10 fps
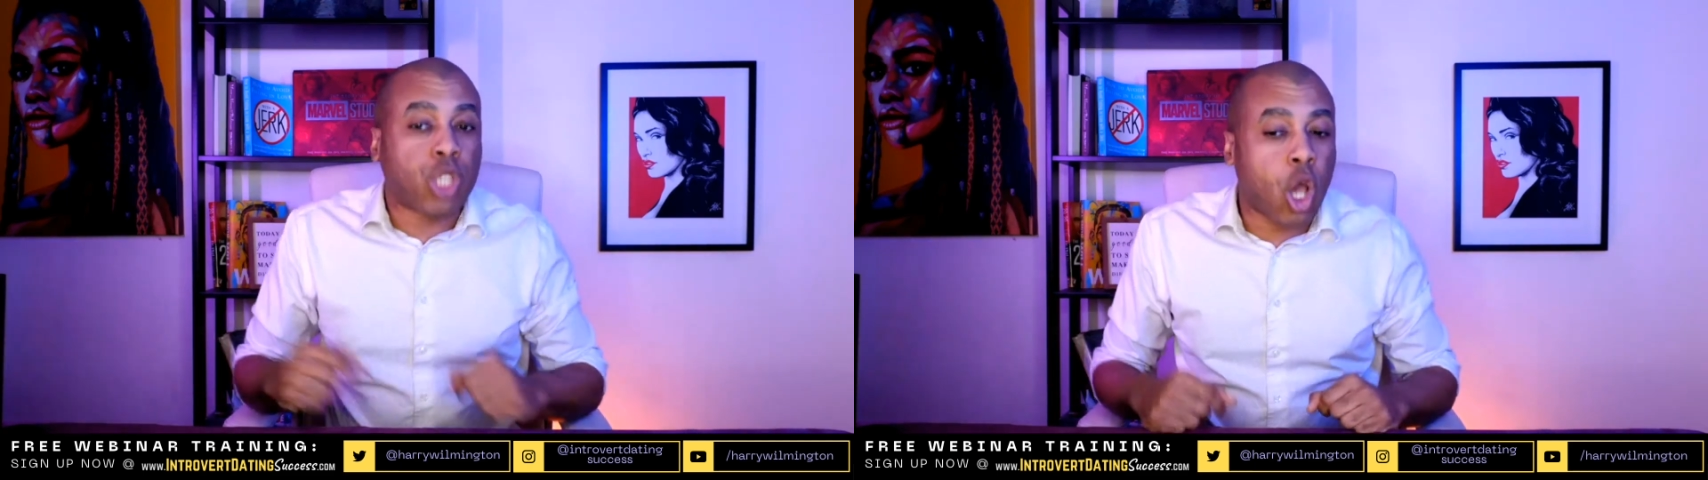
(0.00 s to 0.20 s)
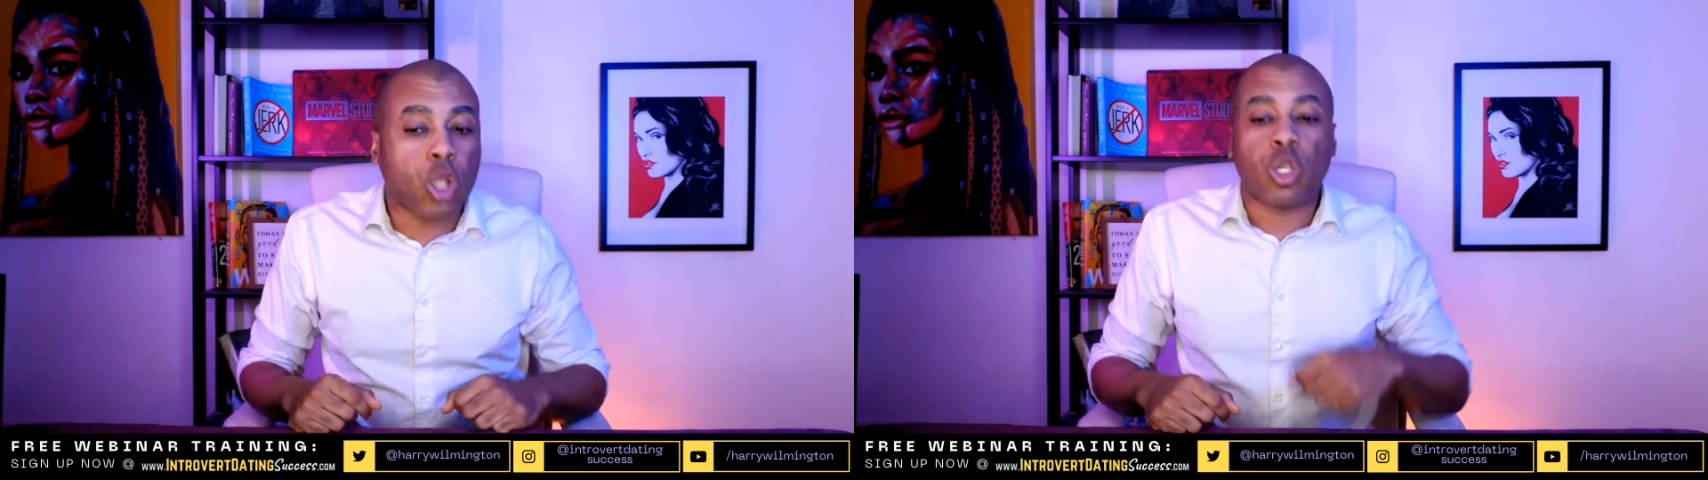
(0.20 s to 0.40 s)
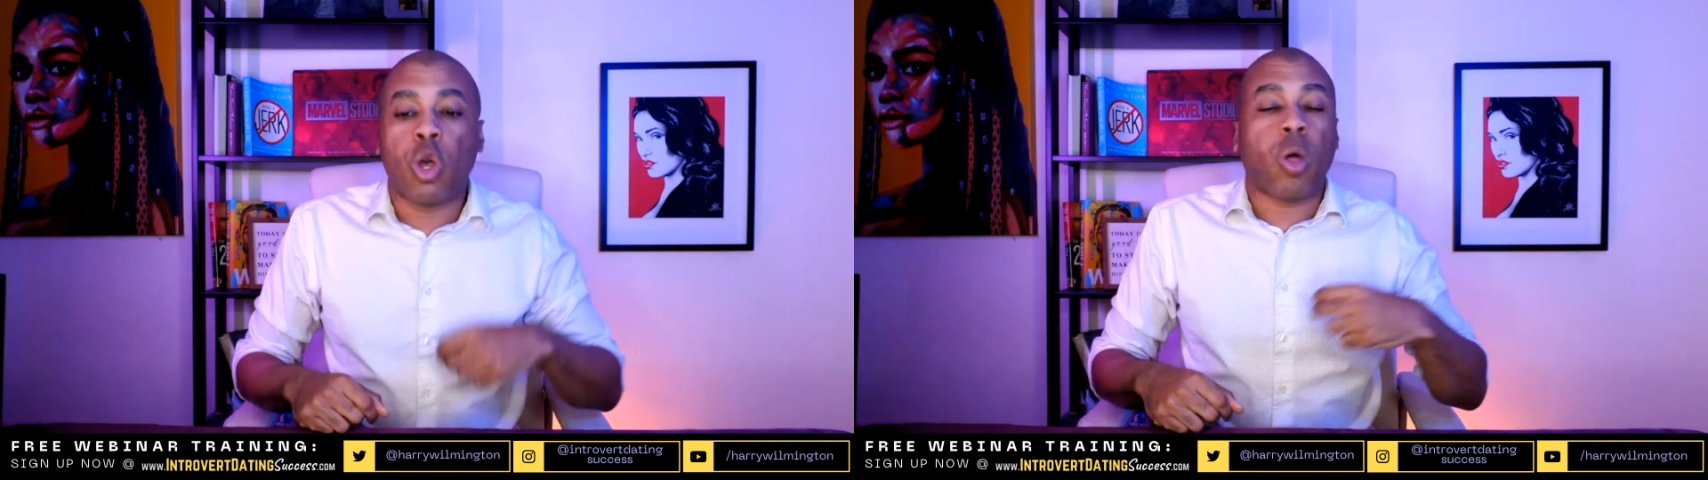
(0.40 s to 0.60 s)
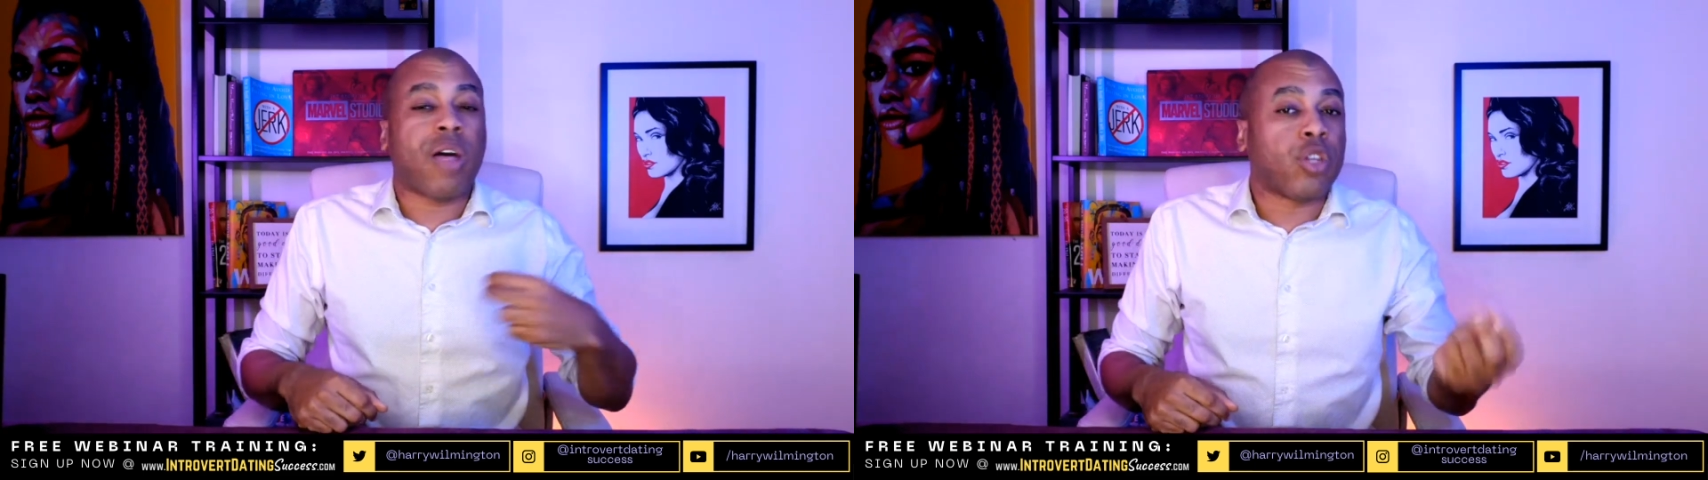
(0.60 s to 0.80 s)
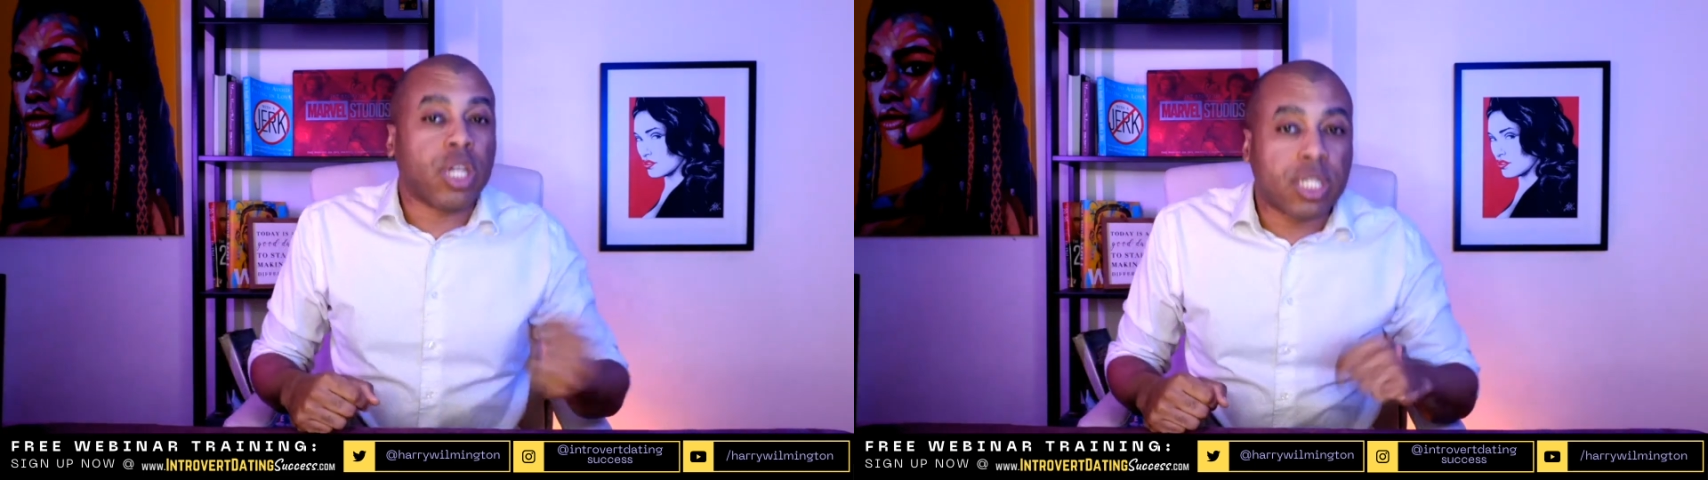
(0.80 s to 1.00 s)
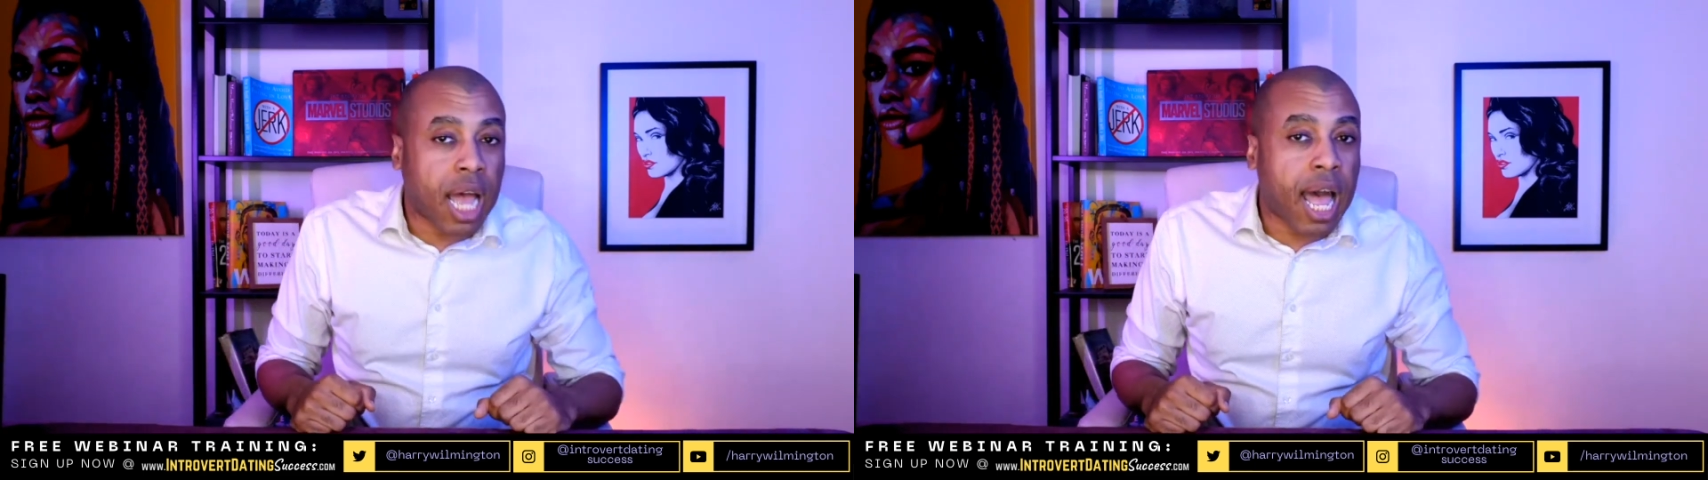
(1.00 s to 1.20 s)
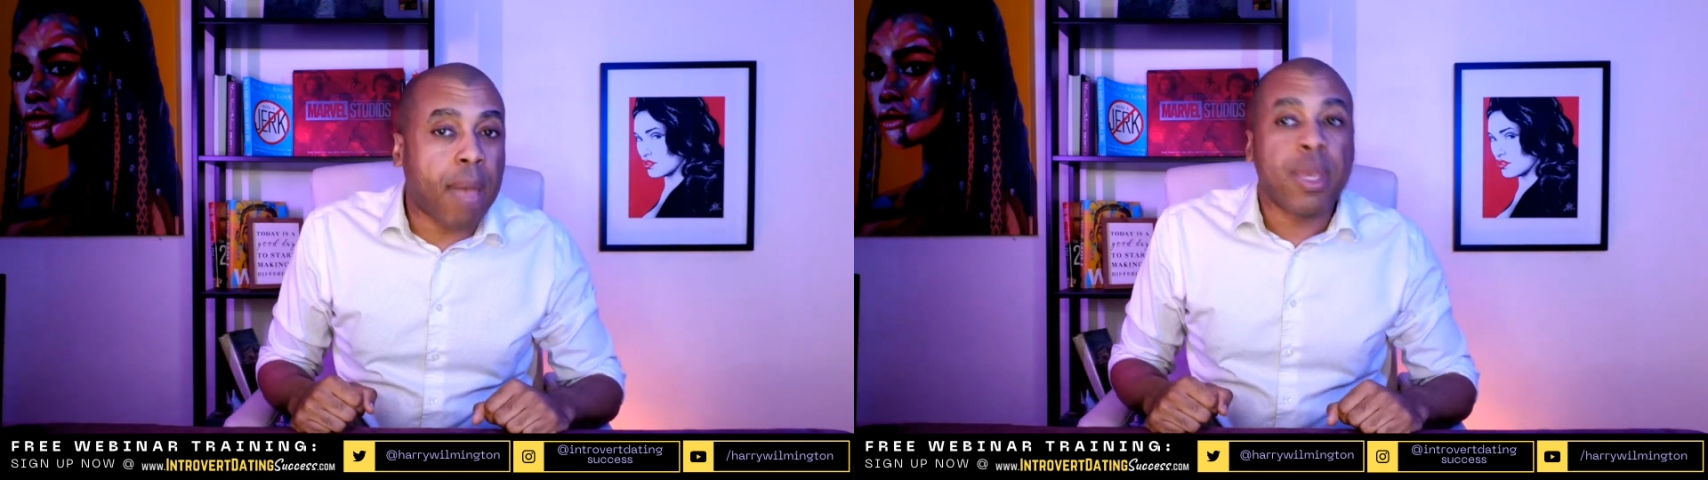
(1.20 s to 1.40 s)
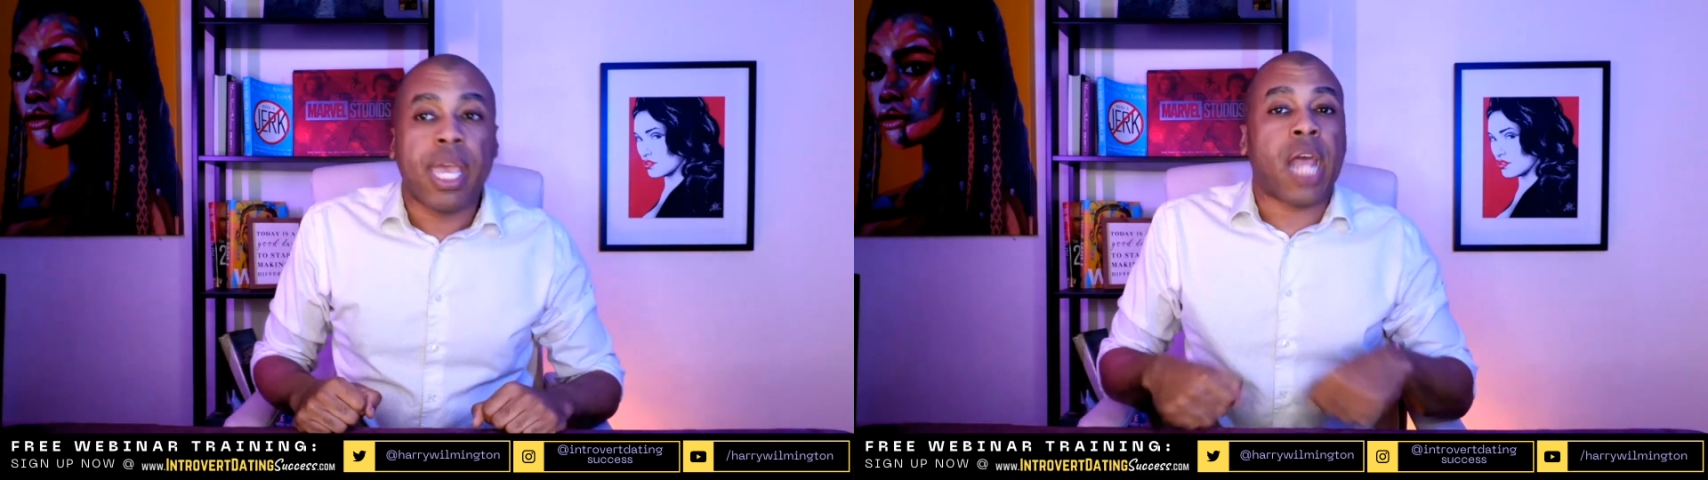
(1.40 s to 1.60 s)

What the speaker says: jokes, we'll have a good time.